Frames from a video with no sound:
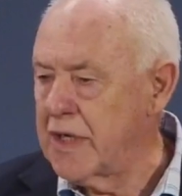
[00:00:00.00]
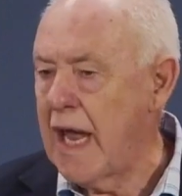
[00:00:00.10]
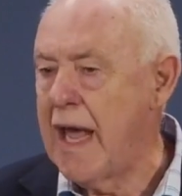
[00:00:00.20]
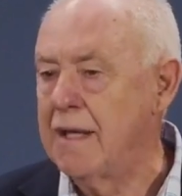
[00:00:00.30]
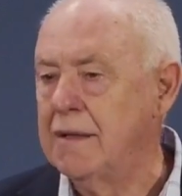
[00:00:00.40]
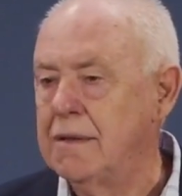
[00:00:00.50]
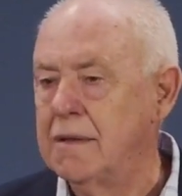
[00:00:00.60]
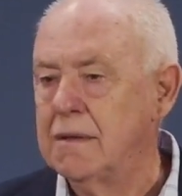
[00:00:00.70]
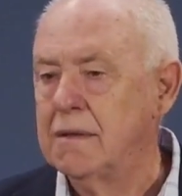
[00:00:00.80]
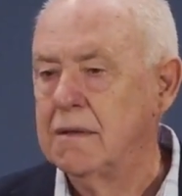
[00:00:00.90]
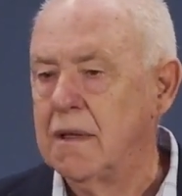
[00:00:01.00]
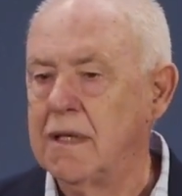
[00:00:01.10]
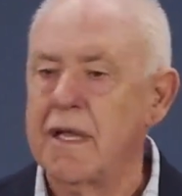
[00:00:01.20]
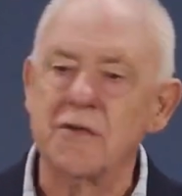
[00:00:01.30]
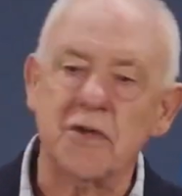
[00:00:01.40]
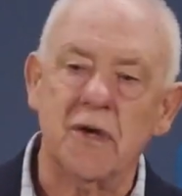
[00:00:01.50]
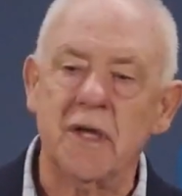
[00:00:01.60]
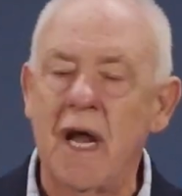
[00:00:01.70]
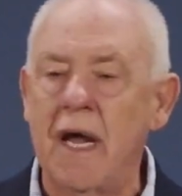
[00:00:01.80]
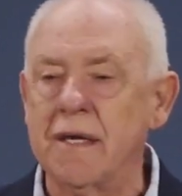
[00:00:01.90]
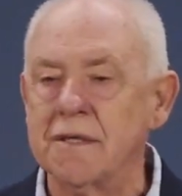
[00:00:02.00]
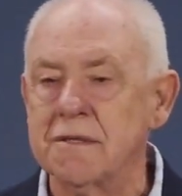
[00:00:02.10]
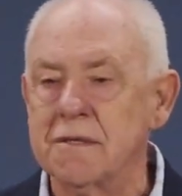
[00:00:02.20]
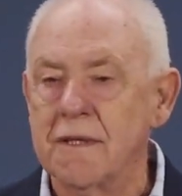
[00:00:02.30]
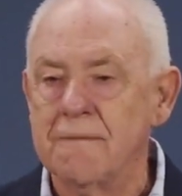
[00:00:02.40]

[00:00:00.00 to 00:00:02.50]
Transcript: again in those early days,